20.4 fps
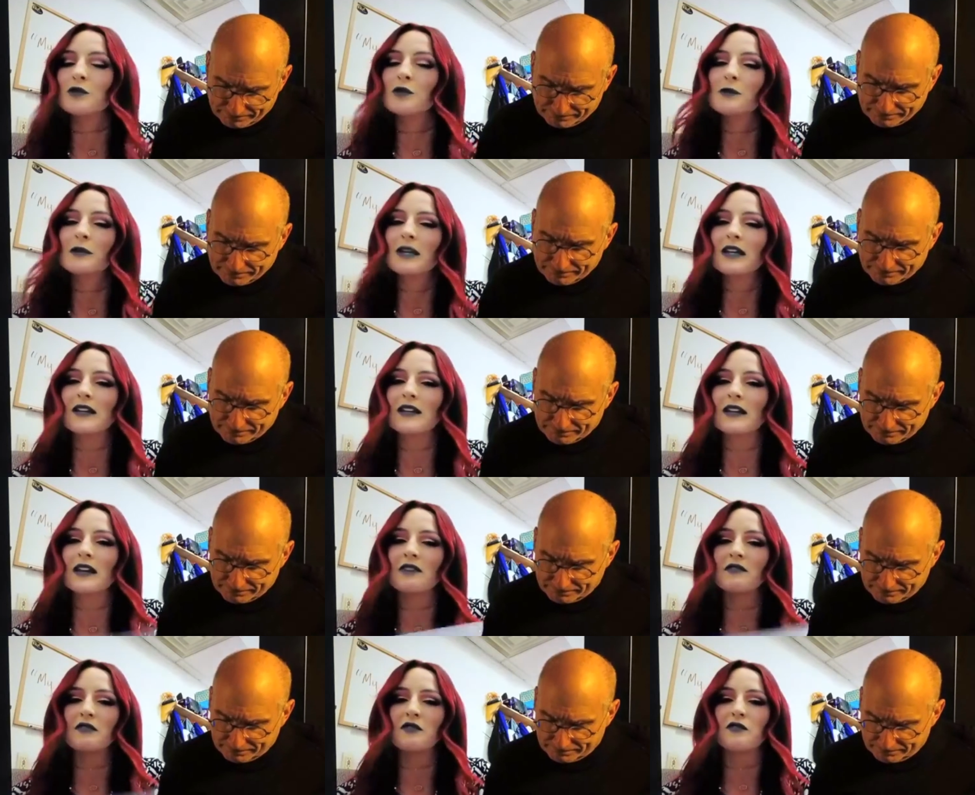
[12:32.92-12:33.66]
Speaker 1: to be a
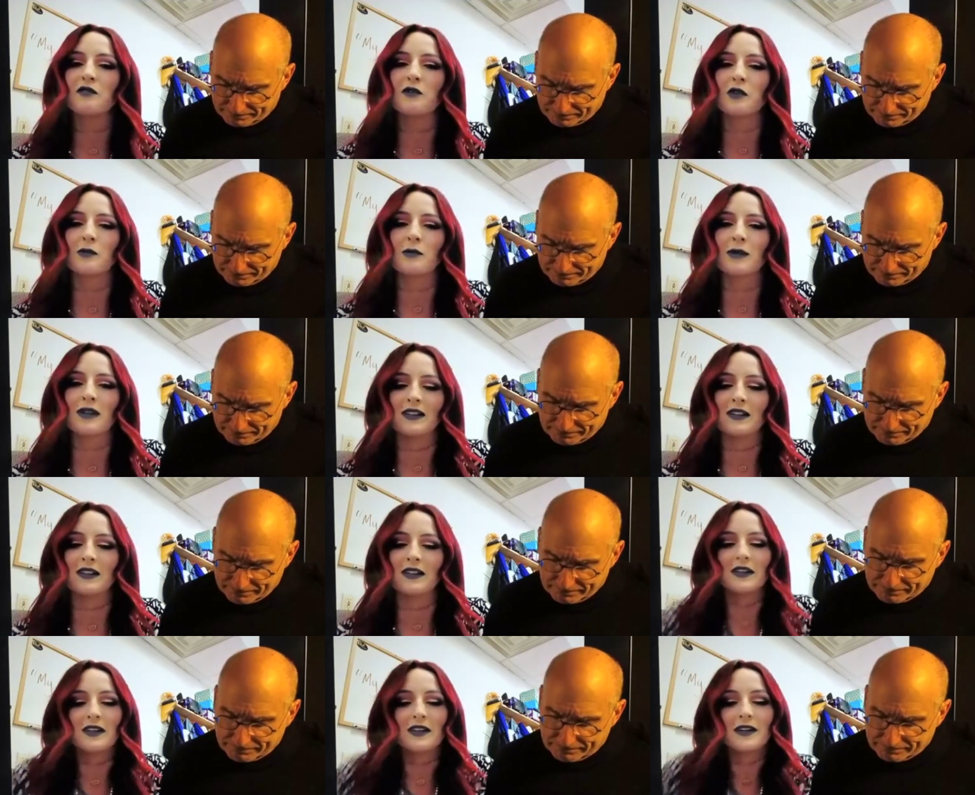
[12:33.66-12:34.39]
level four by the end
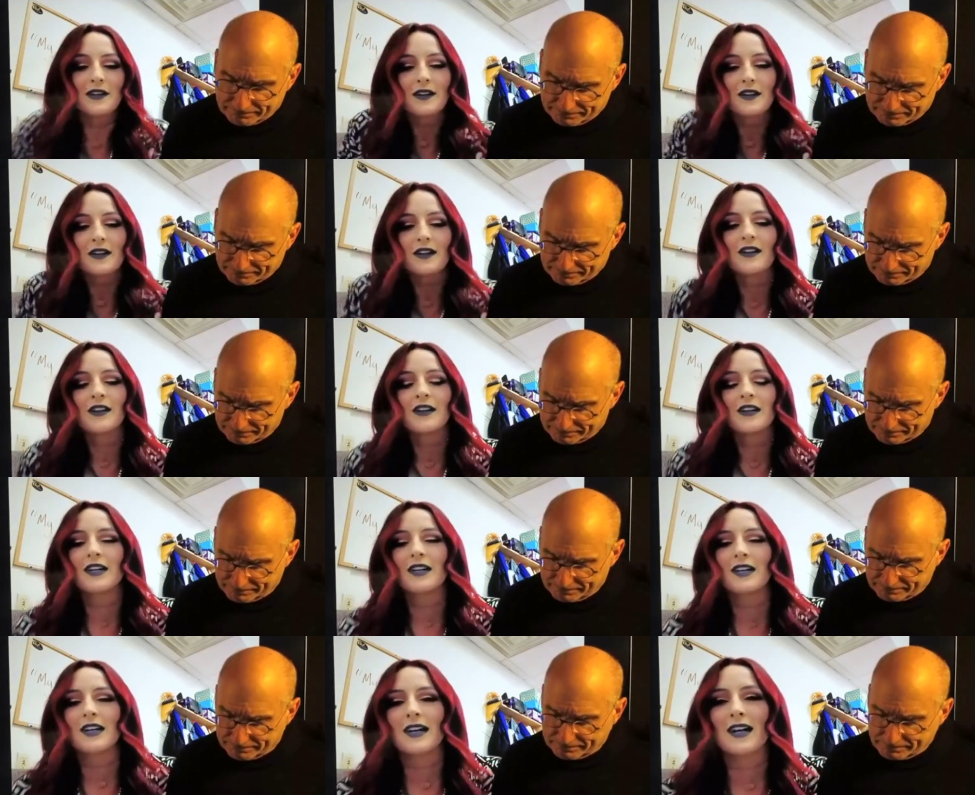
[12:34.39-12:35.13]
of the year.
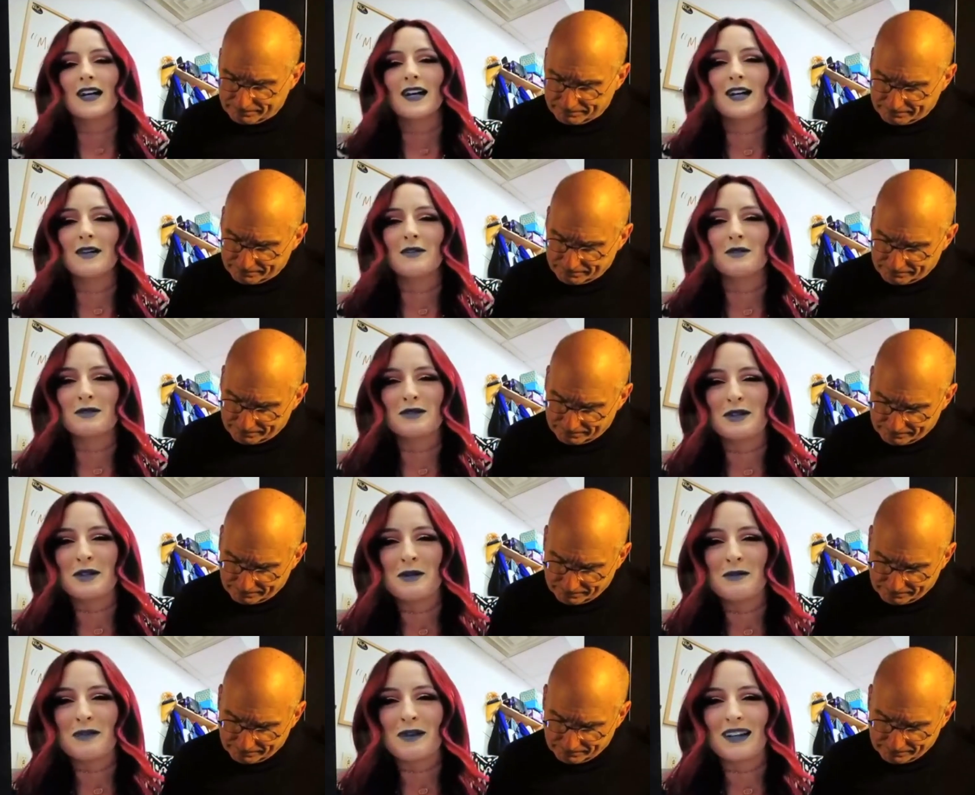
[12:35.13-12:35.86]
Uh, we'll see
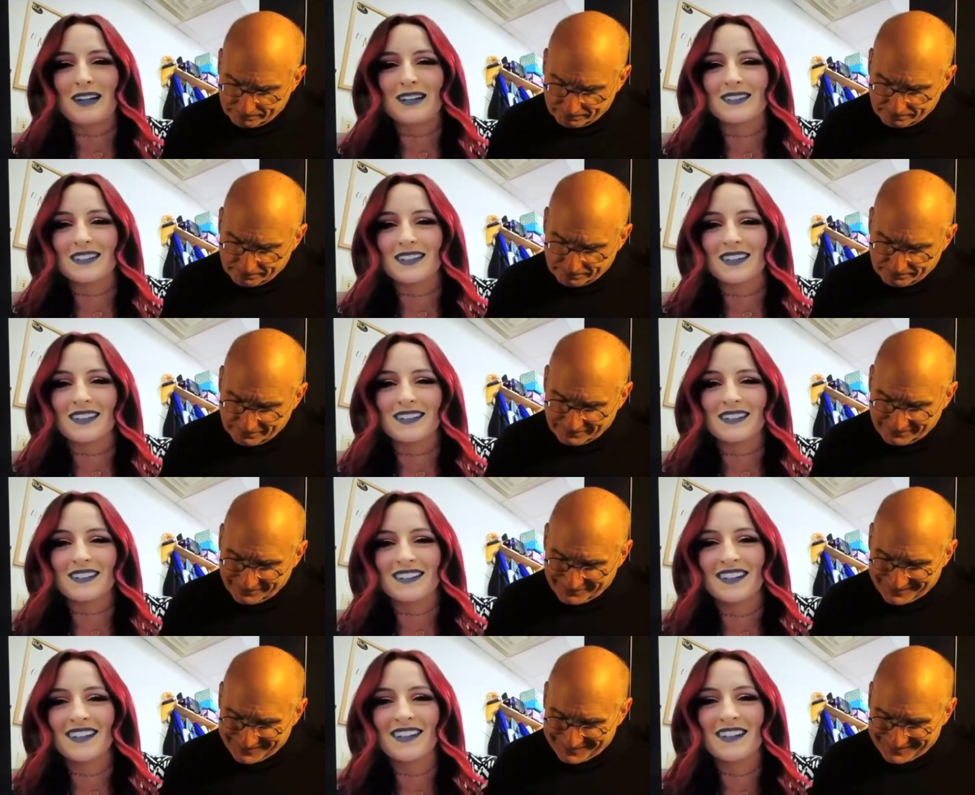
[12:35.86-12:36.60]
what Mike says.
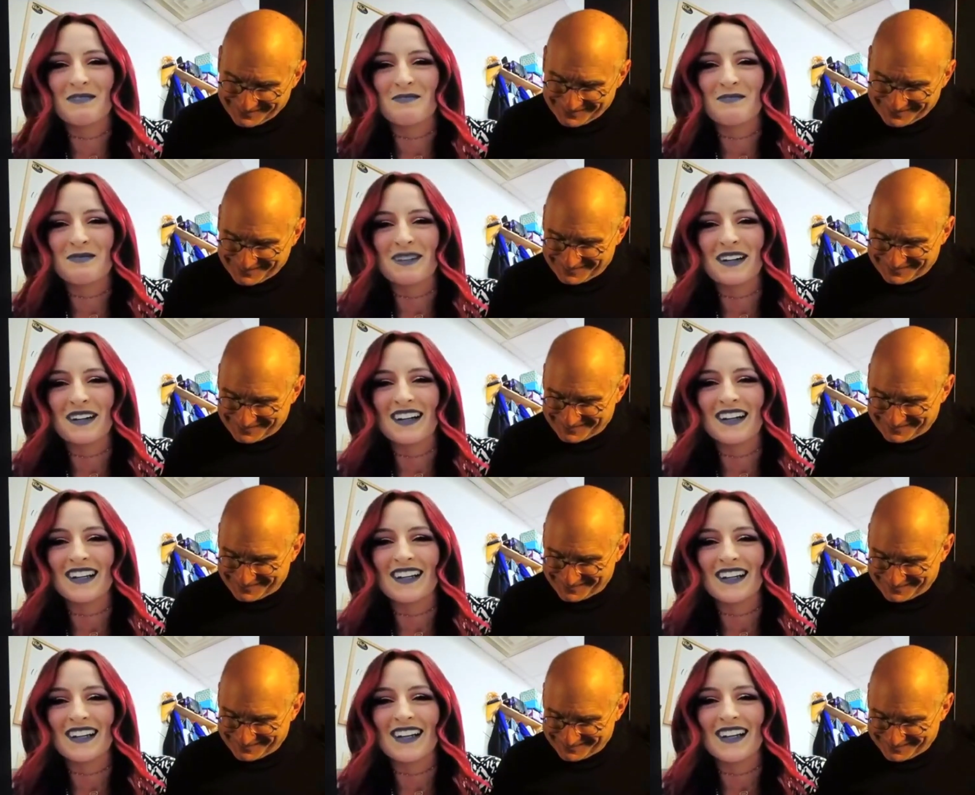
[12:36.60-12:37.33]
But
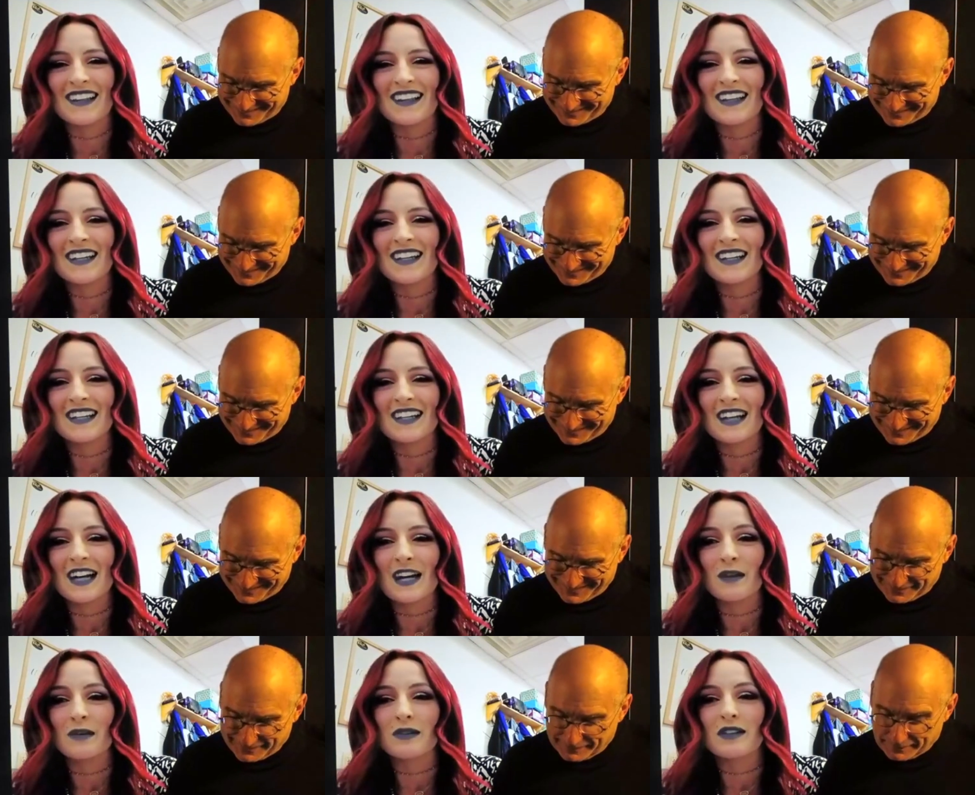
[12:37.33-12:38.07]
and then I
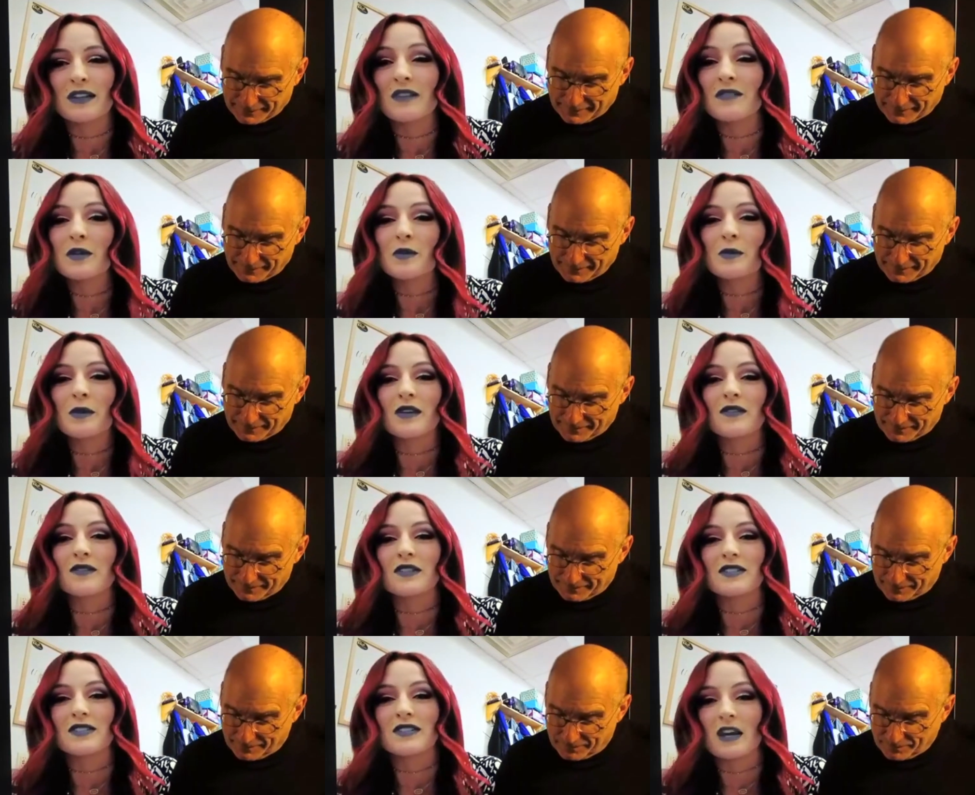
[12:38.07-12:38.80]
would love to work for
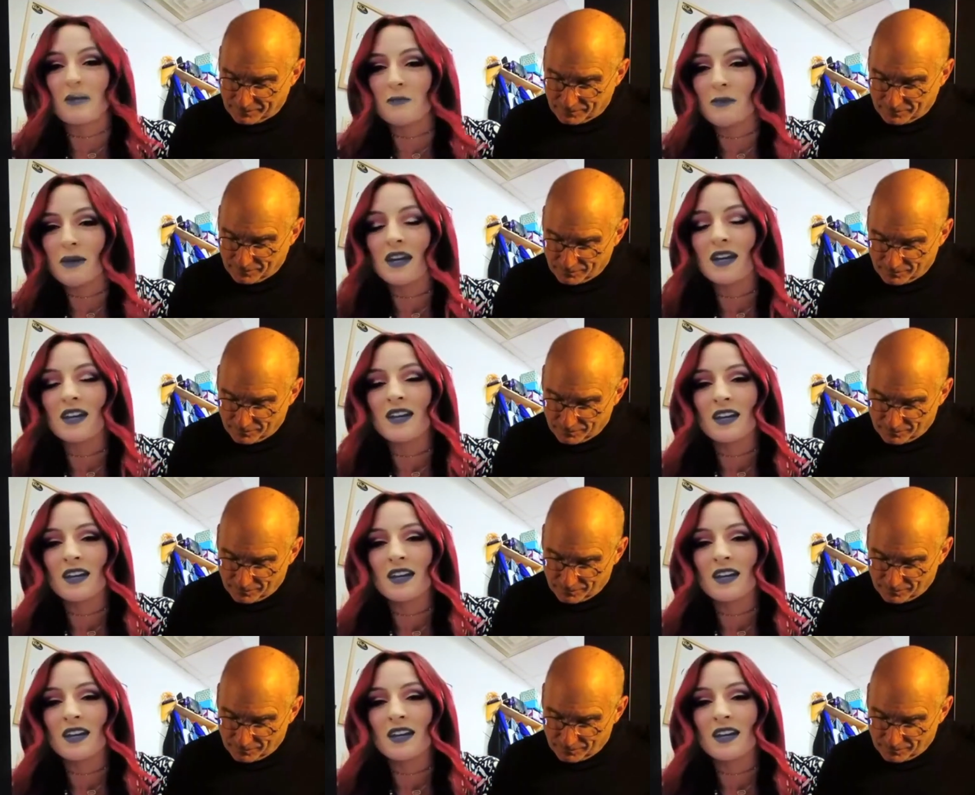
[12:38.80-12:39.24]
Summit